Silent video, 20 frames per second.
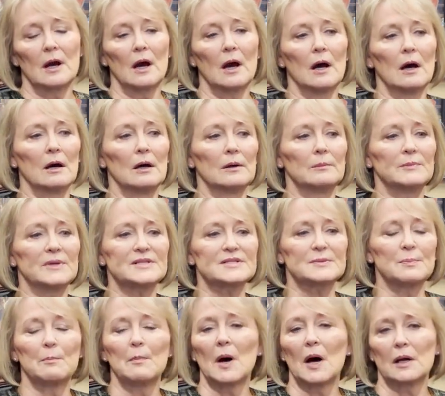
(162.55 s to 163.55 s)

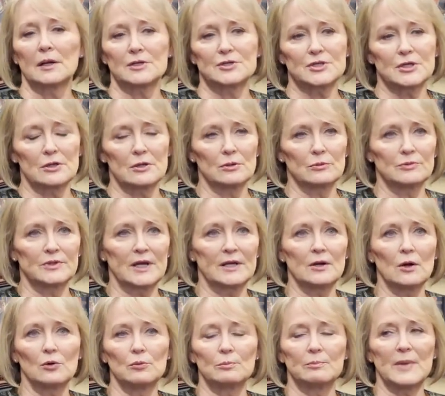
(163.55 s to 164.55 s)
It's monotone. They
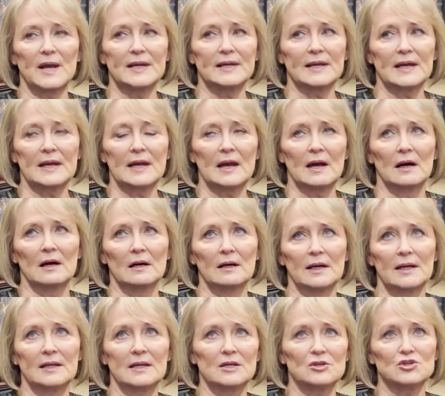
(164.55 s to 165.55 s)
don't make
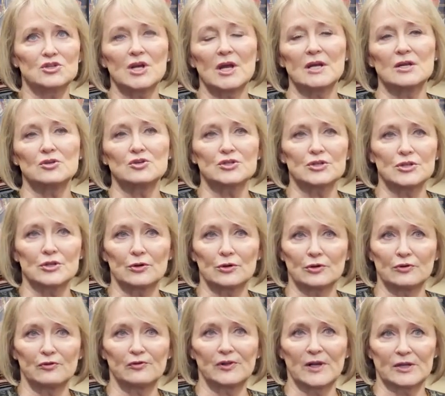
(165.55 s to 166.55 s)
any change in their
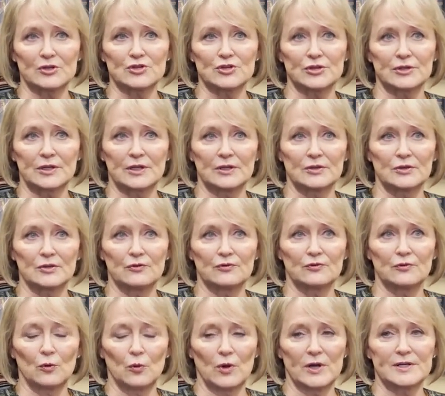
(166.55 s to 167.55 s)
inflection in their
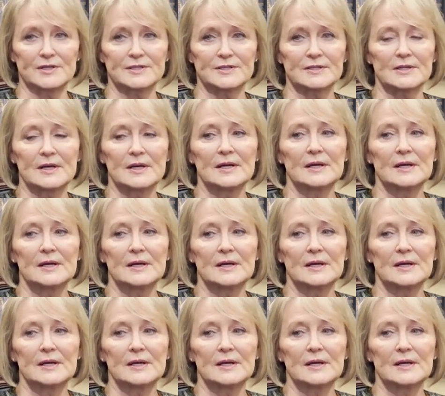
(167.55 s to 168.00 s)
voice.